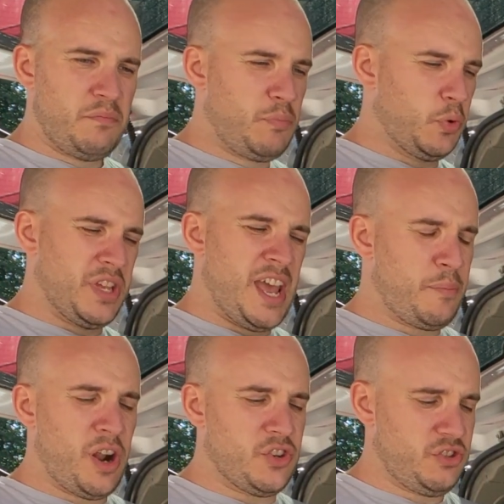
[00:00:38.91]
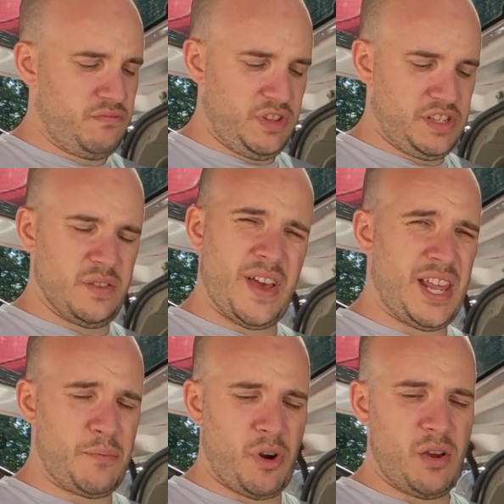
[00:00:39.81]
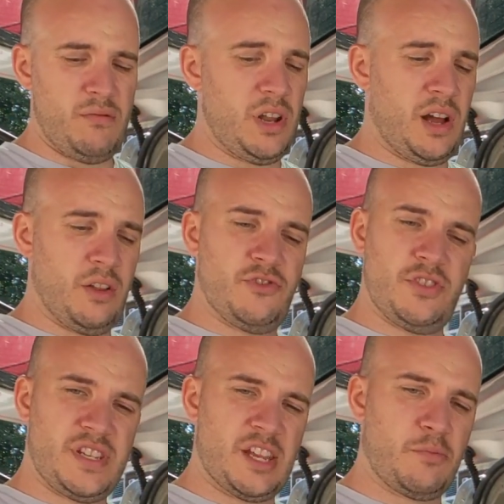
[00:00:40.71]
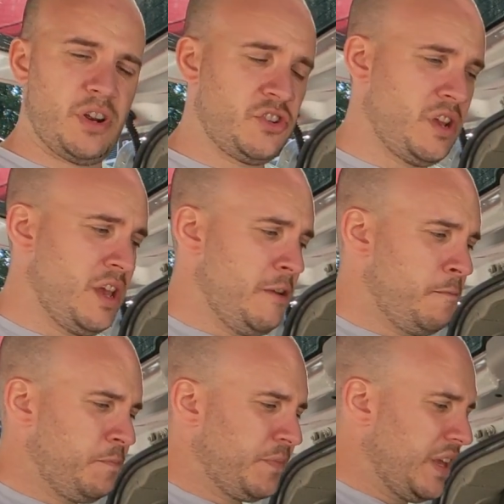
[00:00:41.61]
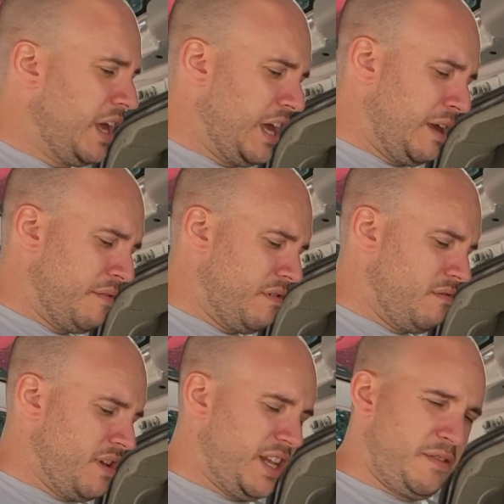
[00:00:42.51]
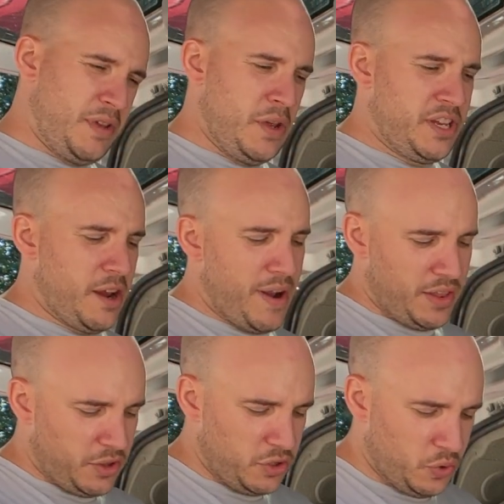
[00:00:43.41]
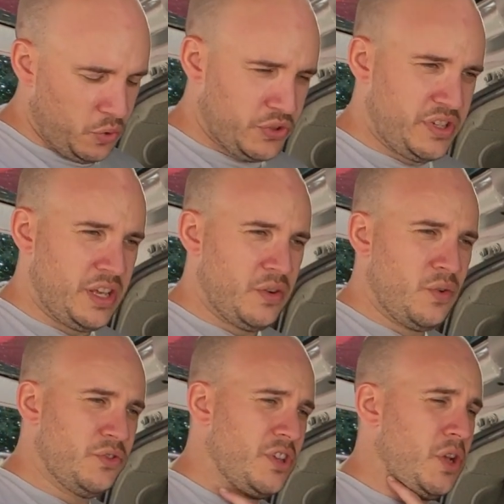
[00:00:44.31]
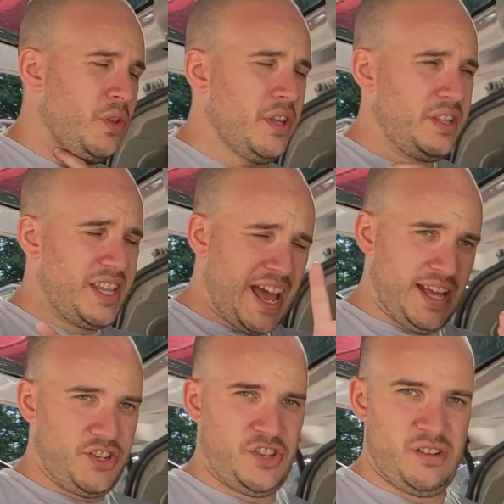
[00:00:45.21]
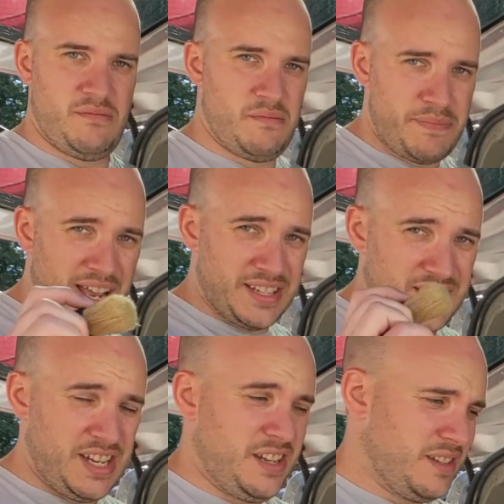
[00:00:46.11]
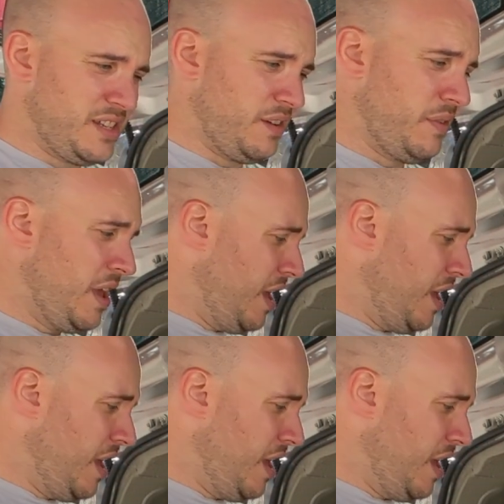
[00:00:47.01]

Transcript: boar's hair brush. This is a Valet Pro large sash brush. And then you've been using it around like the door sills and on the dash and backs of seats and stuff.